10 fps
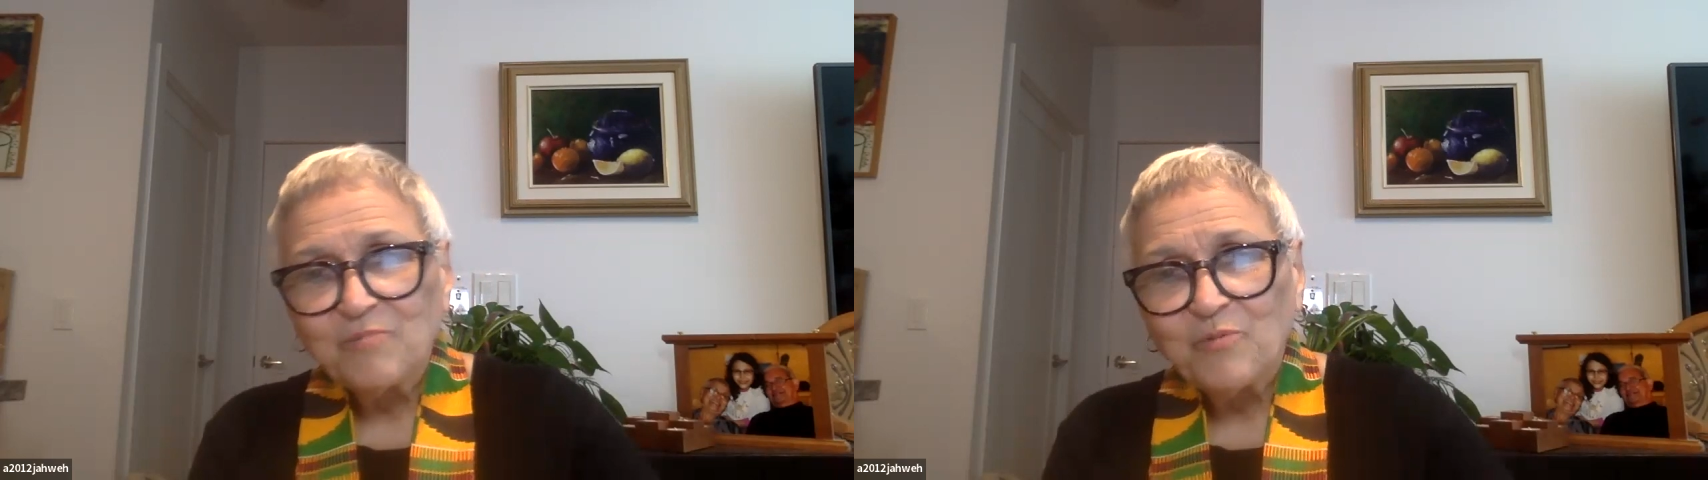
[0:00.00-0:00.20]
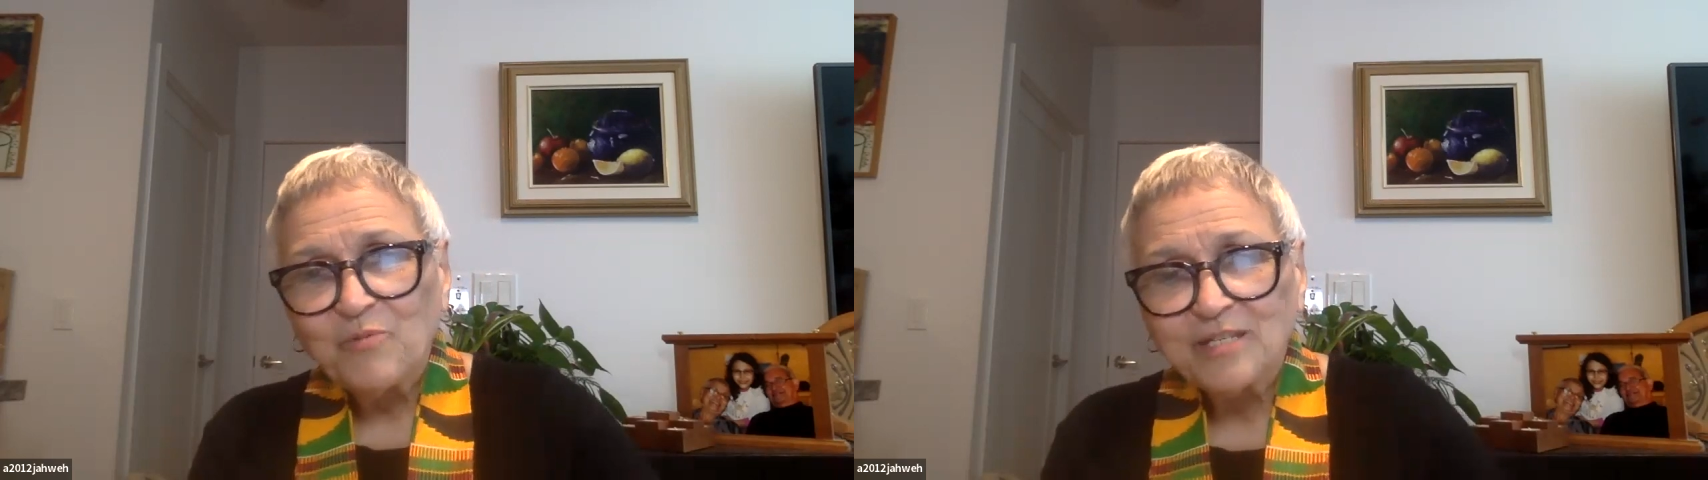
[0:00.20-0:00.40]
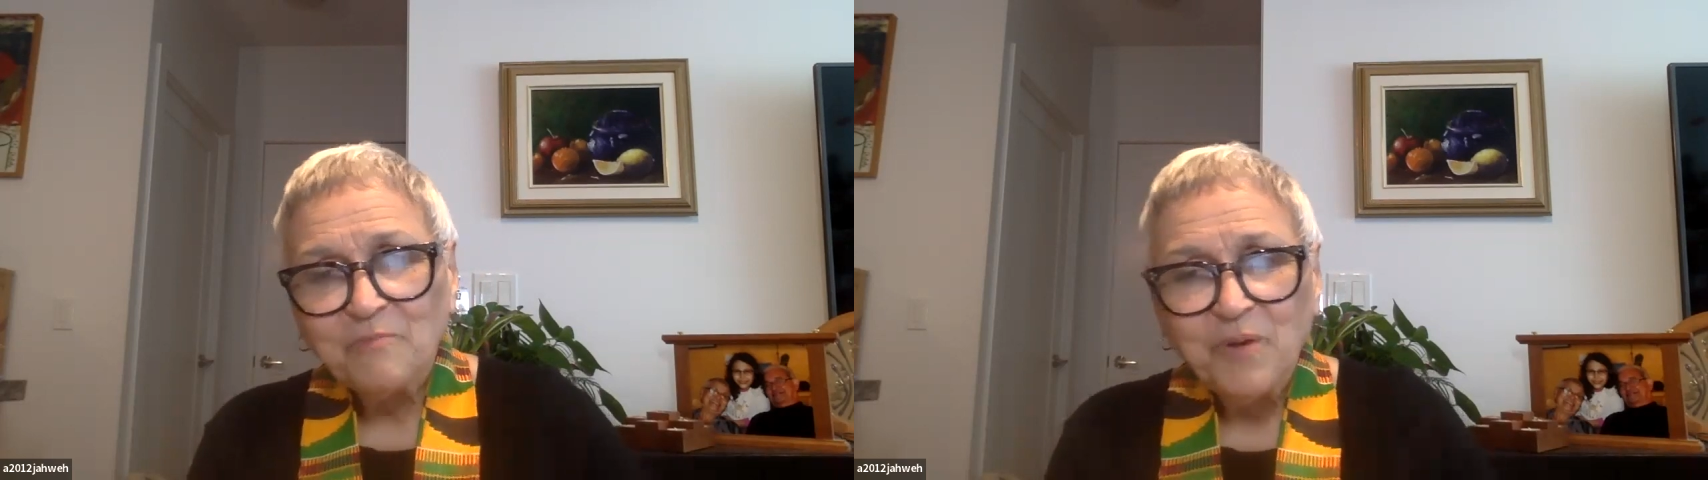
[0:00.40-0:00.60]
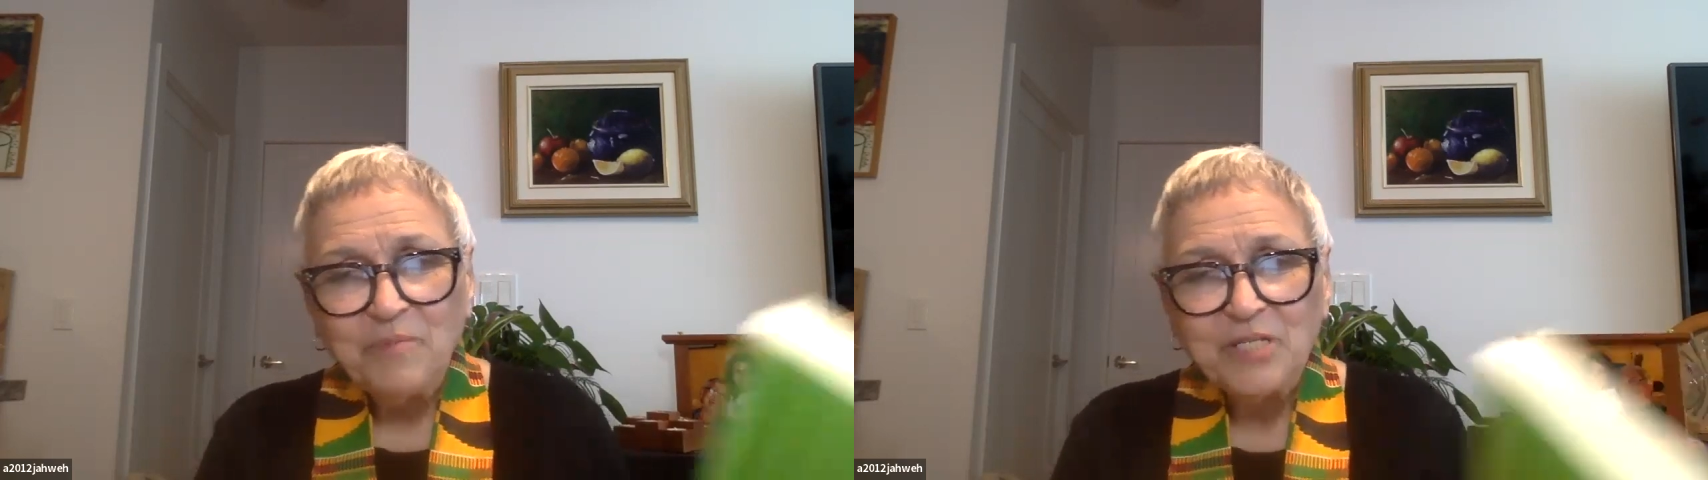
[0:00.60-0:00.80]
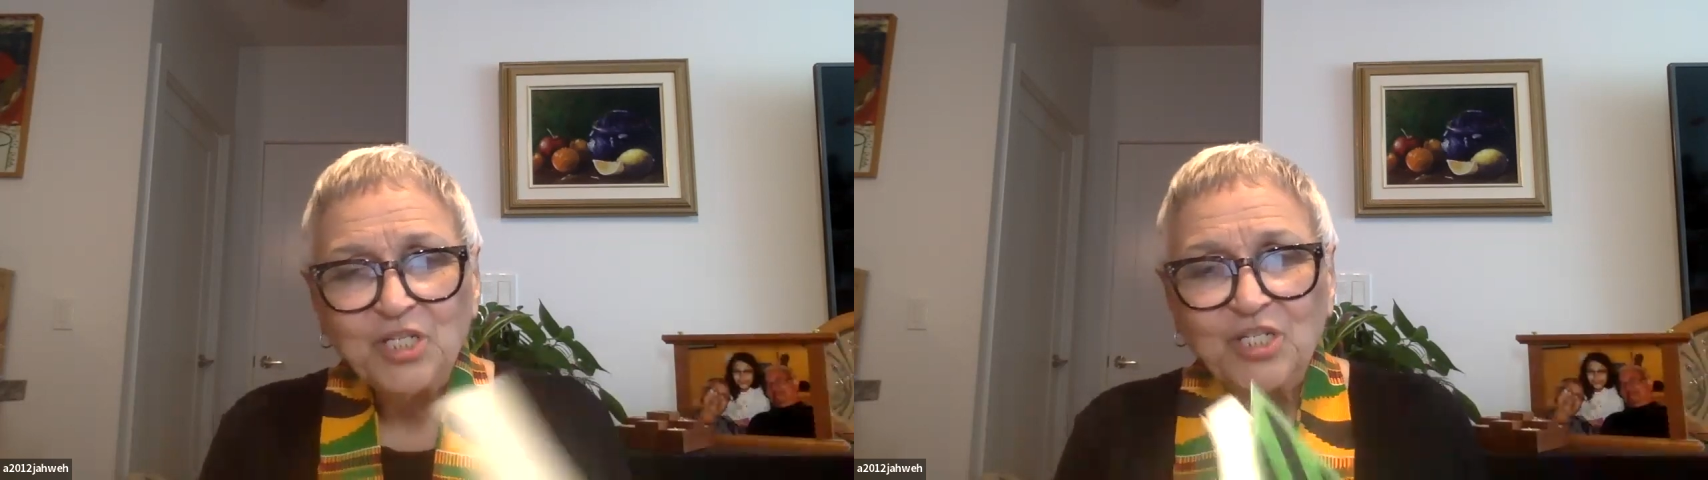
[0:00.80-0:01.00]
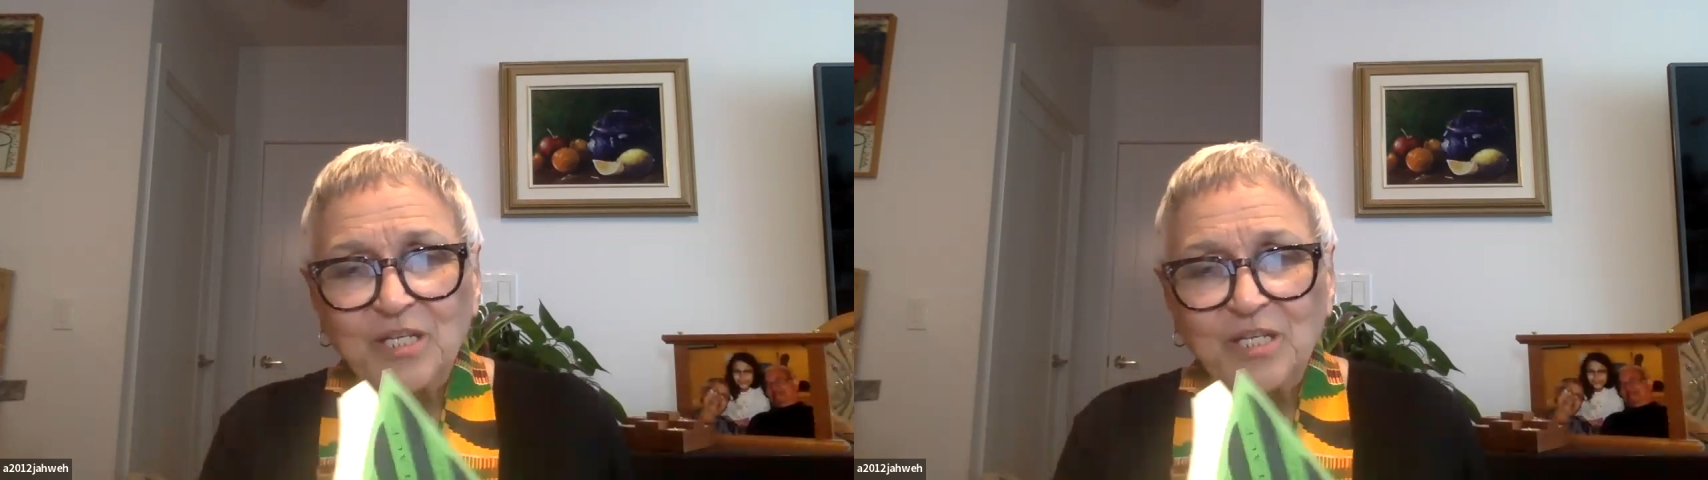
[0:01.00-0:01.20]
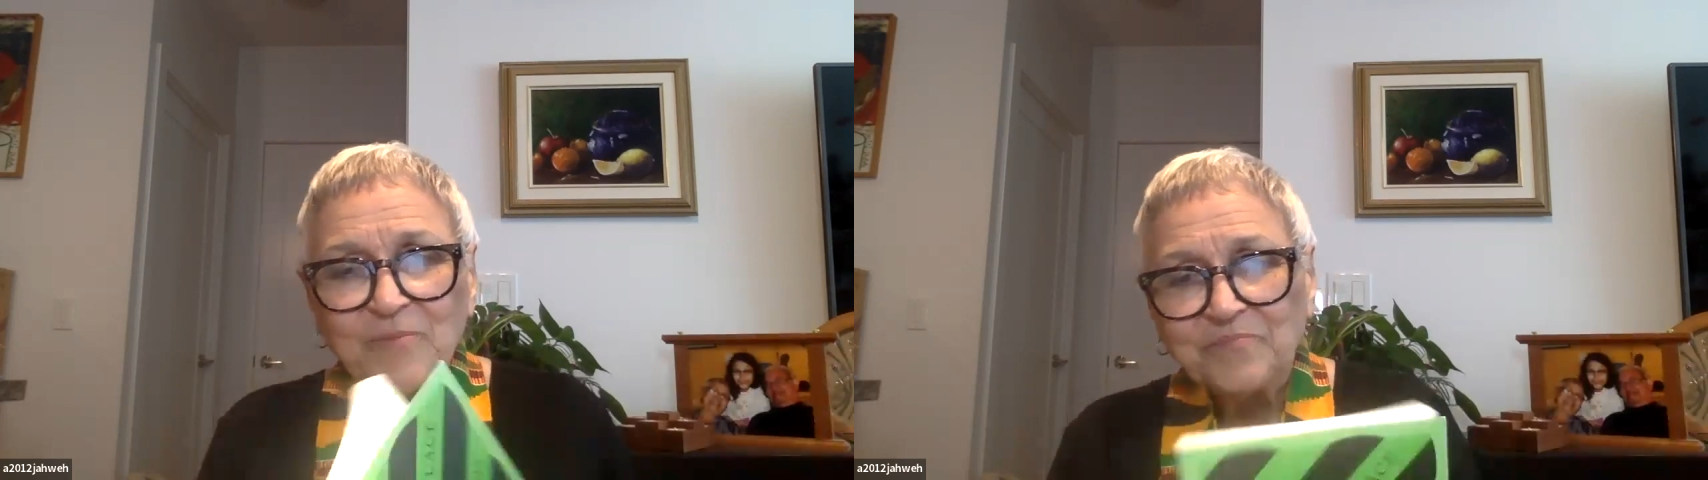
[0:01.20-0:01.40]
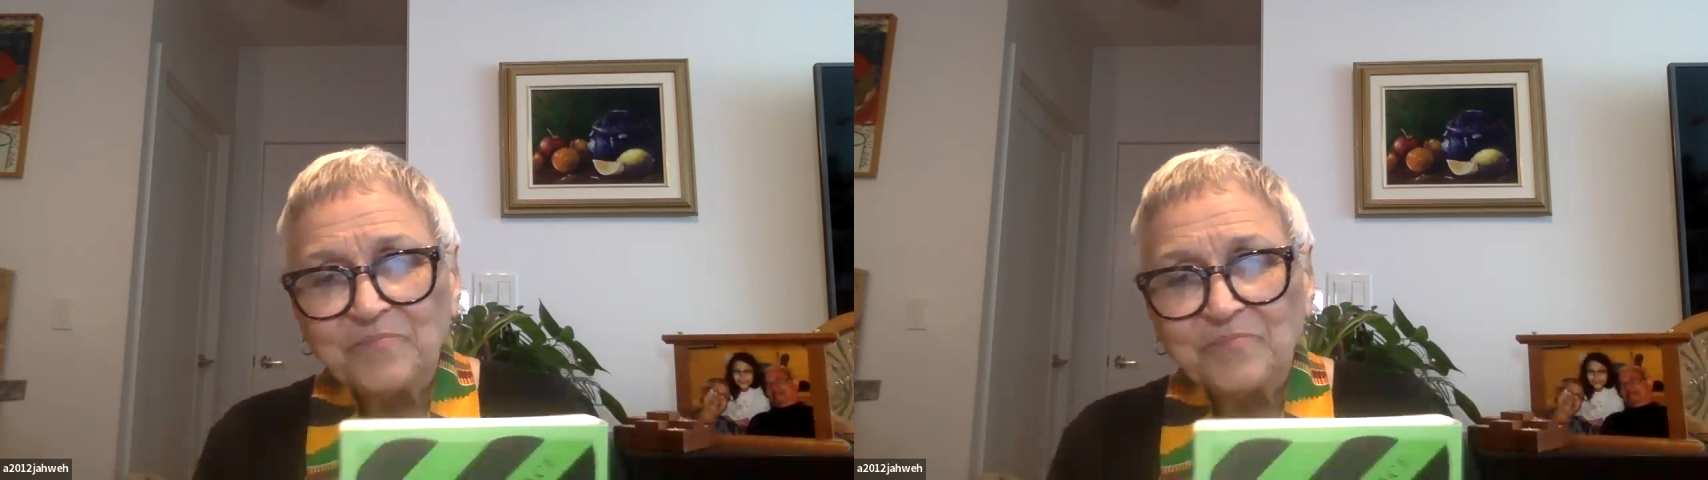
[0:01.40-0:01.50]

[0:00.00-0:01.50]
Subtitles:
Press published